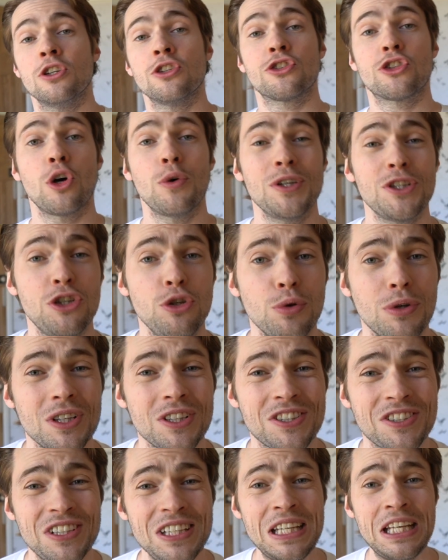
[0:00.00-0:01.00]
So as you
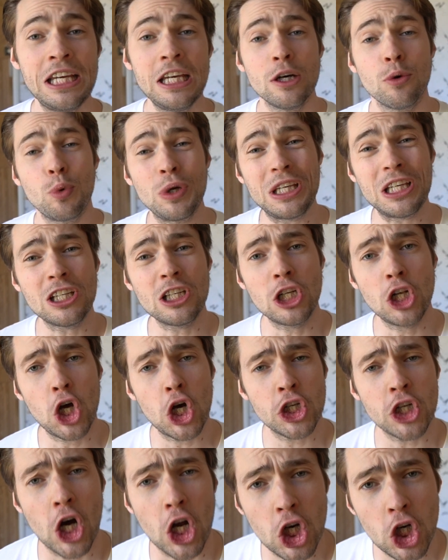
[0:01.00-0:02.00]
can see here, we can
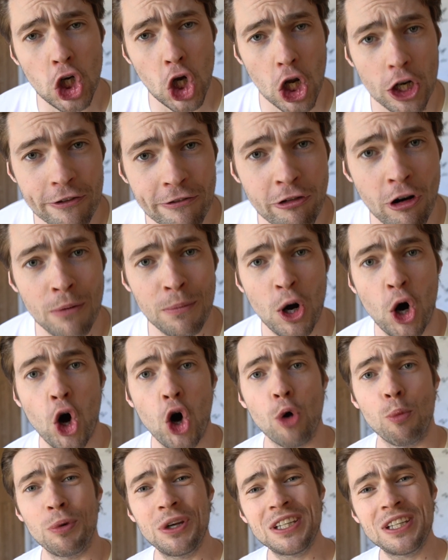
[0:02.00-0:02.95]
learn a lot from home.